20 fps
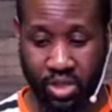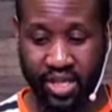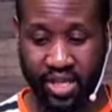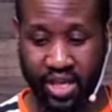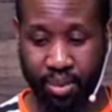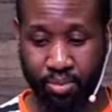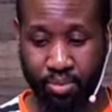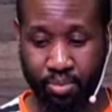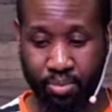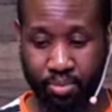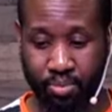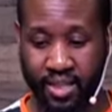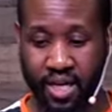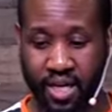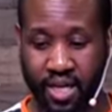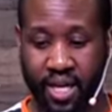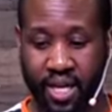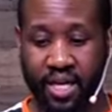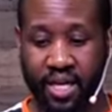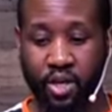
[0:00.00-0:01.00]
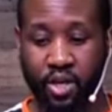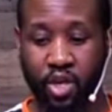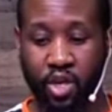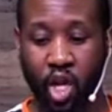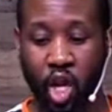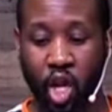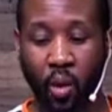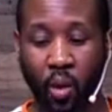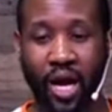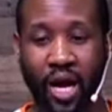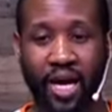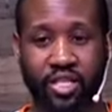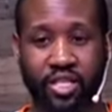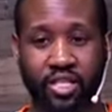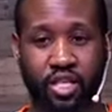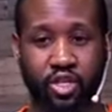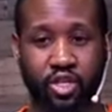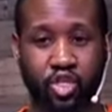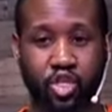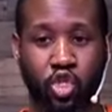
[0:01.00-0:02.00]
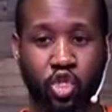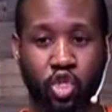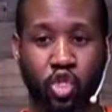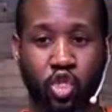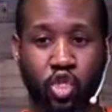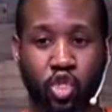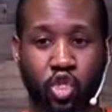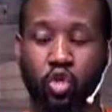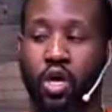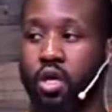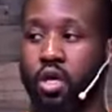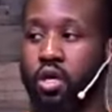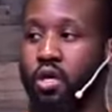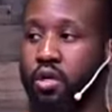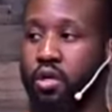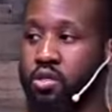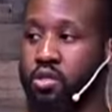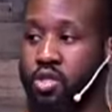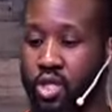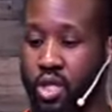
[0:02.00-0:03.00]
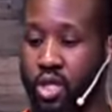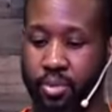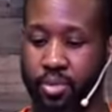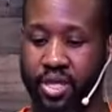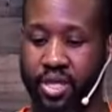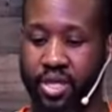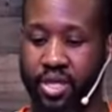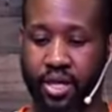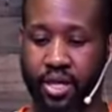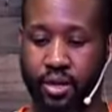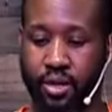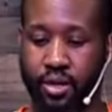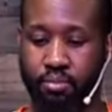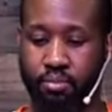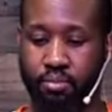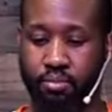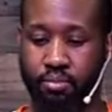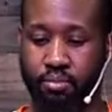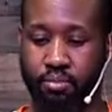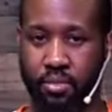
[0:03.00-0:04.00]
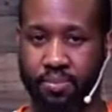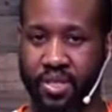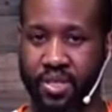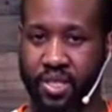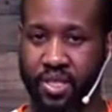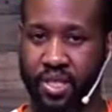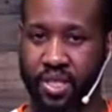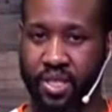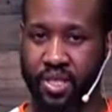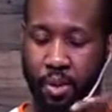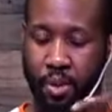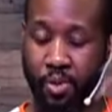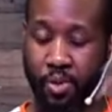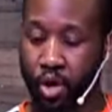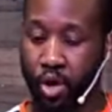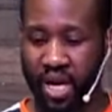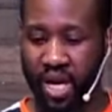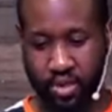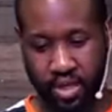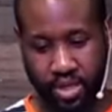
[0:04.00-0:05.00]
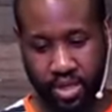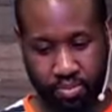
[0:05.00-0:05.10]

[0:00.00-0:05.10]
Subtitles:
was taking place. Noah had to construct something. I'm going back